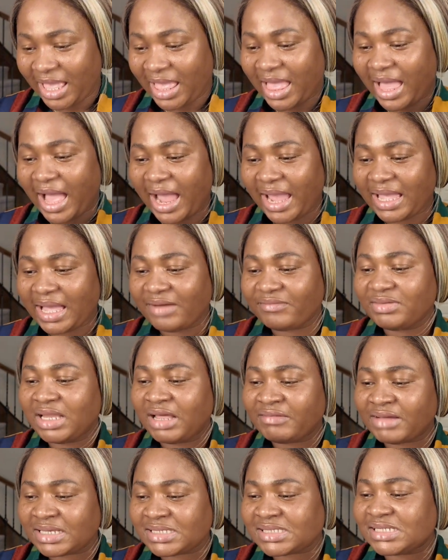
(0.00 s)
I have
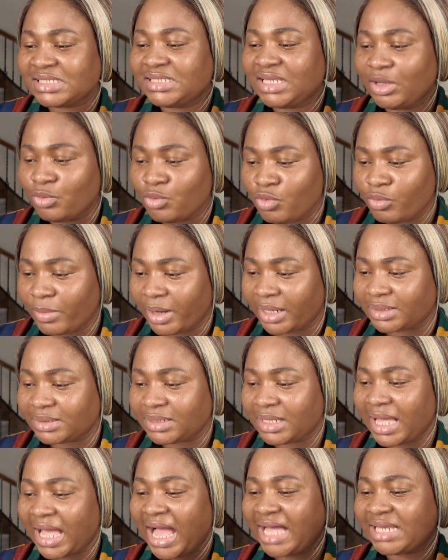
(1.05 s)
never seen a woman
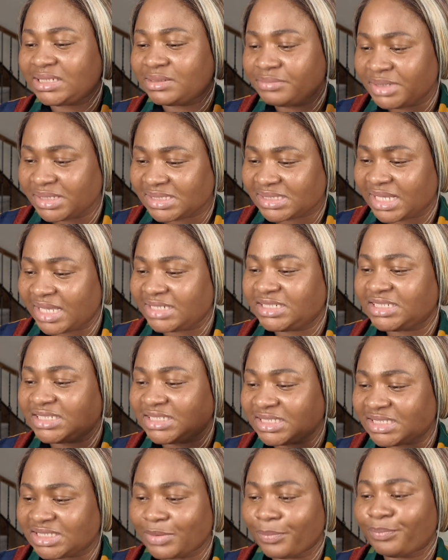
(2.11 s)
admitted
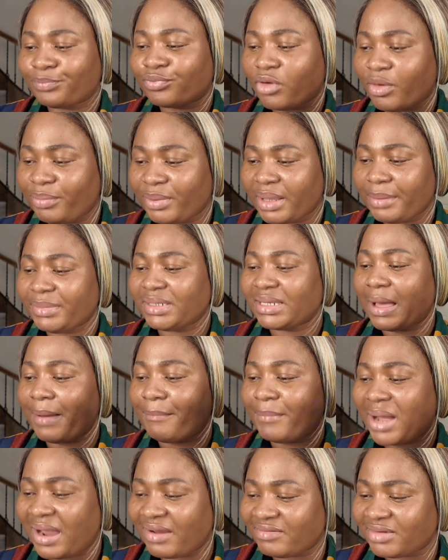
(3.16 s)
she's the problem in a
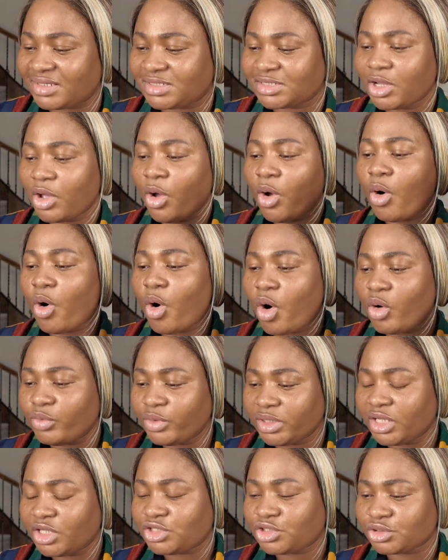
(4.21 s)
marriage or
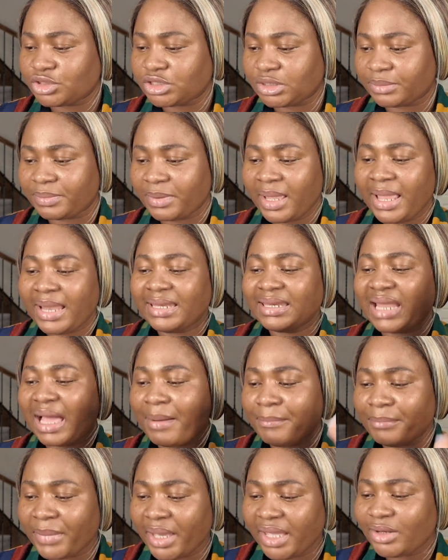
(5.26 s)
relationship. Now
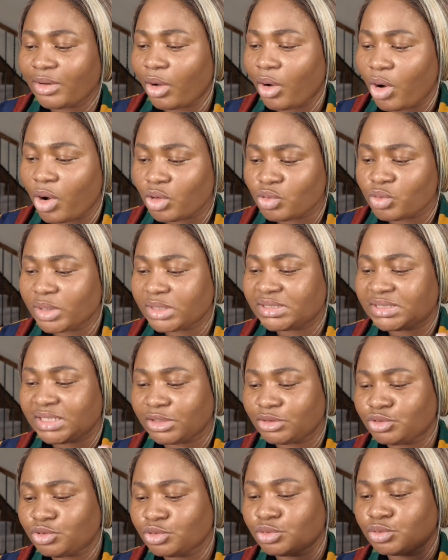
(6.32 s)
men always they
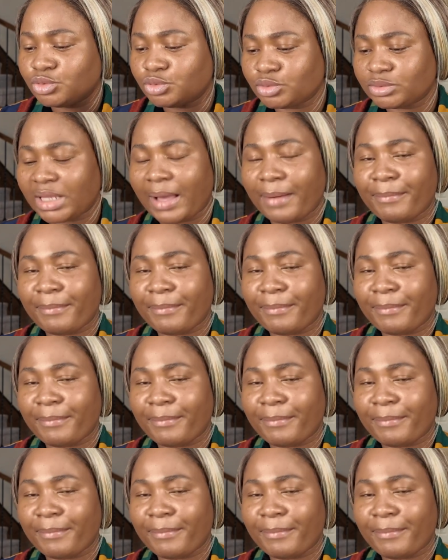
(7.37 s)
do una